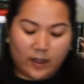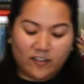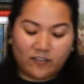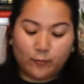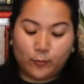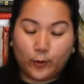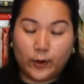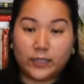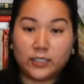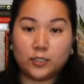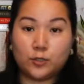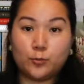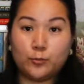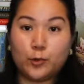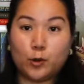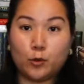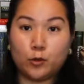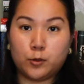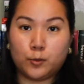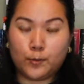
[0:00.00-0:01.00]
I've pressed
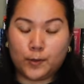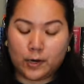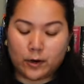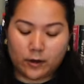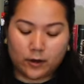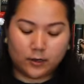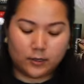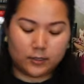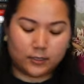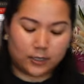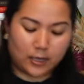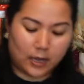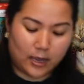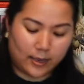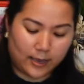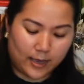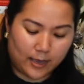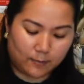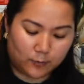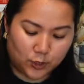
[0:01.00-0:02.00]
both parts. I
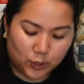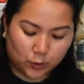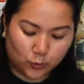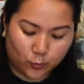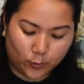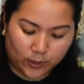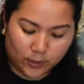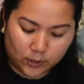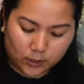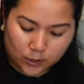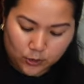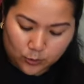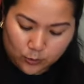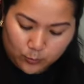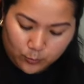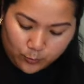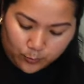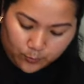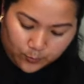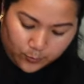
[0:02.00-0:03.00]
am just going to
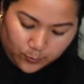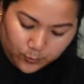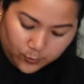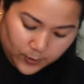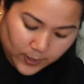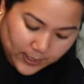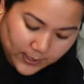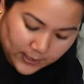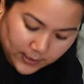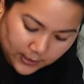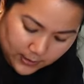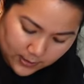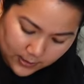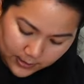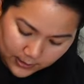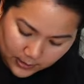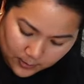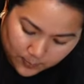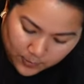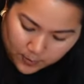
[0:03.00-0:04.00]
press a
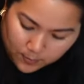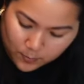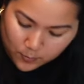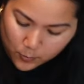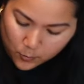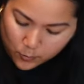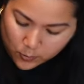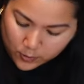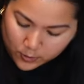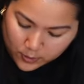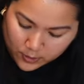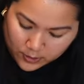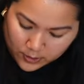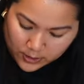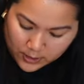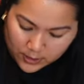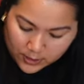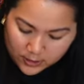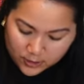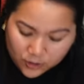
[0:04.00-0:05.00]
little bit more
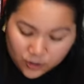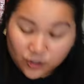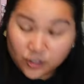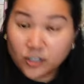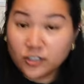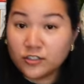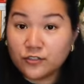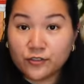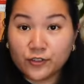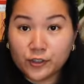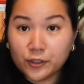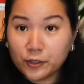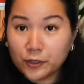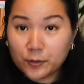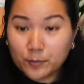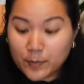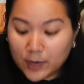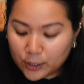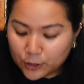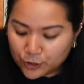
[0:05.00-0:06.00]
just for
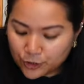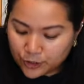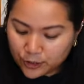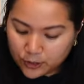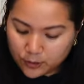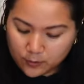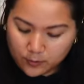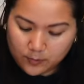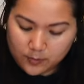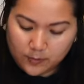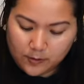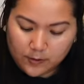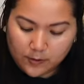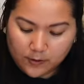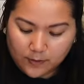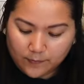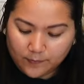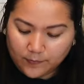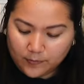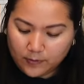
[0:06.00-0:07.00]
good measure.
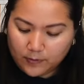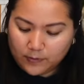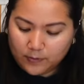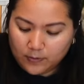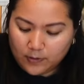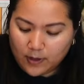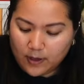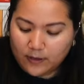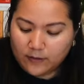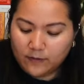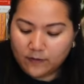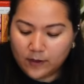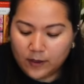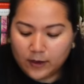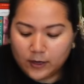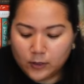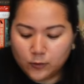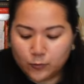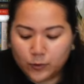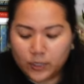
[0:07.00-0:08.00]
I
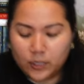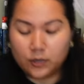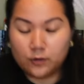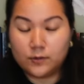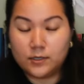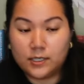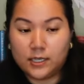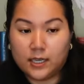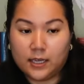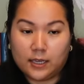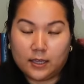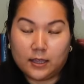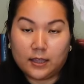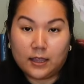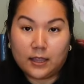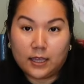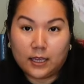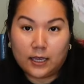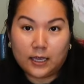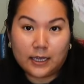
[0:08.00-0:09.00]
find when using
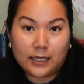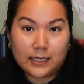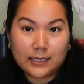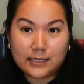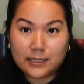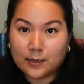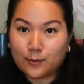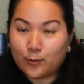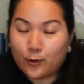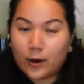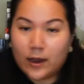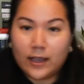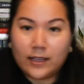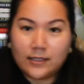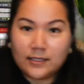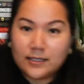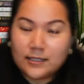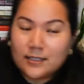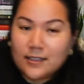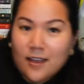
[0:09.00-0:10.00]
the
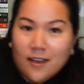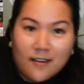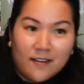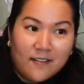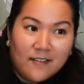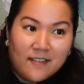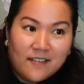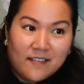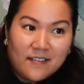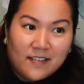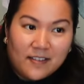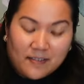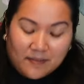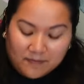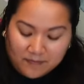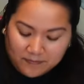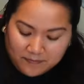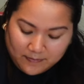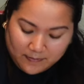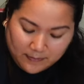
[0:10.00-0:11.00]
EasyPress,
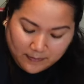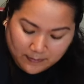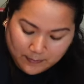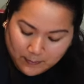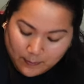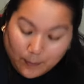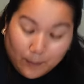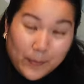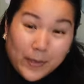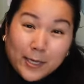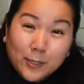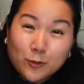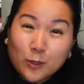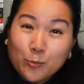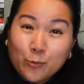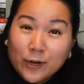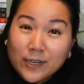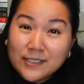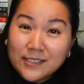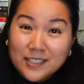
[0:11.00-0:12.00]
I might as
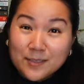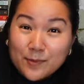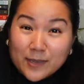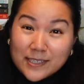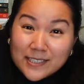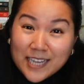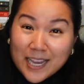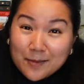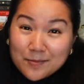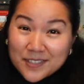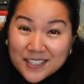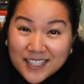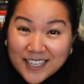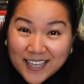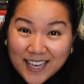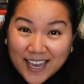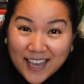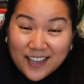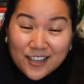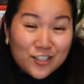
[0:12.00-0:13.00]
well press as many times as I
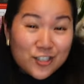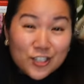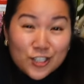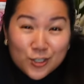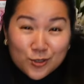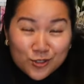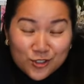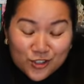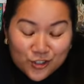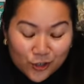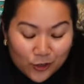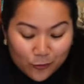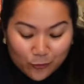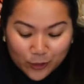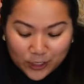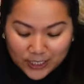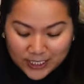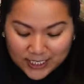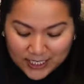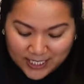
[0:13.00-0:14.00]
can just to ensure it
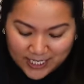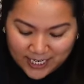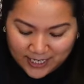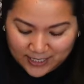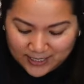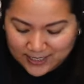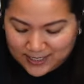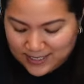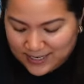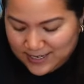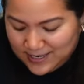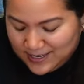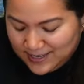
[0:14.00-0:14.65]
really sticks.